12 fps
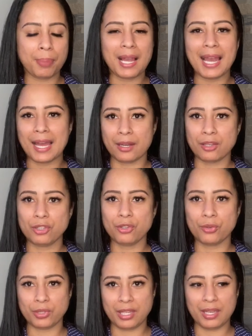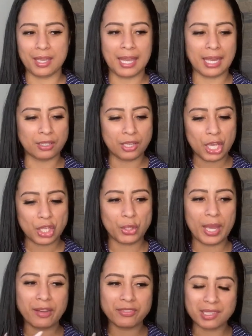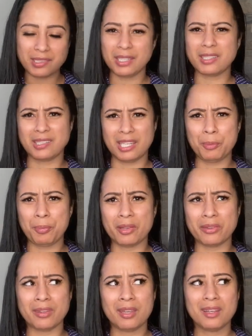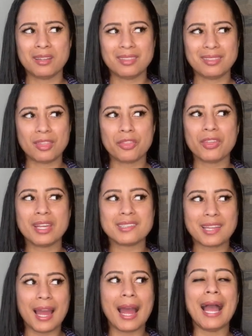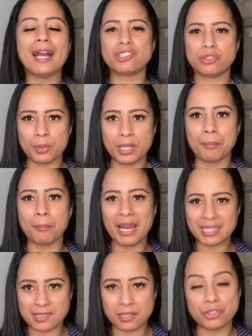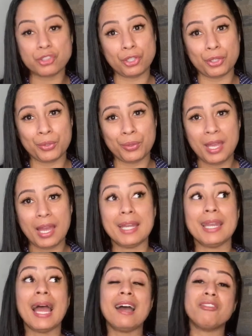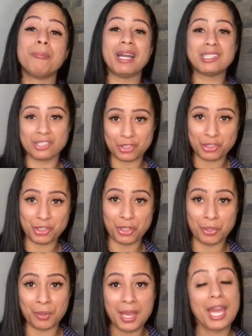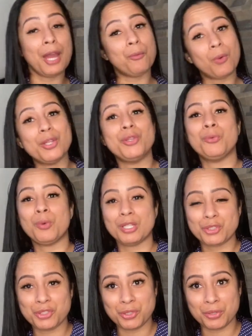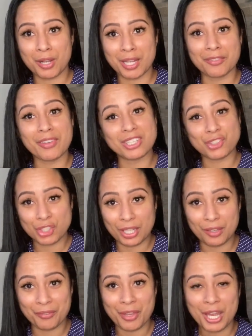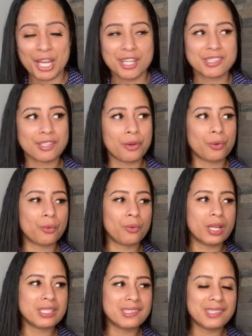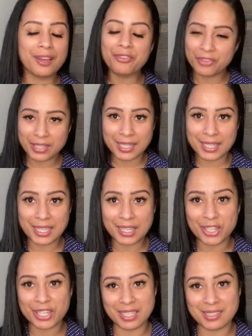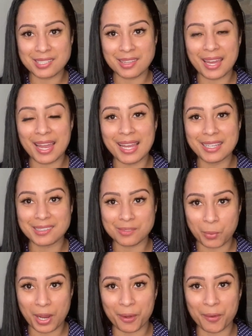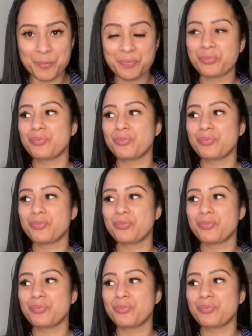plan your year. And you have to dig deep on the things that actually matter to you and have mattered to you, and what you want to kind of achieve. So definitely look into that as well.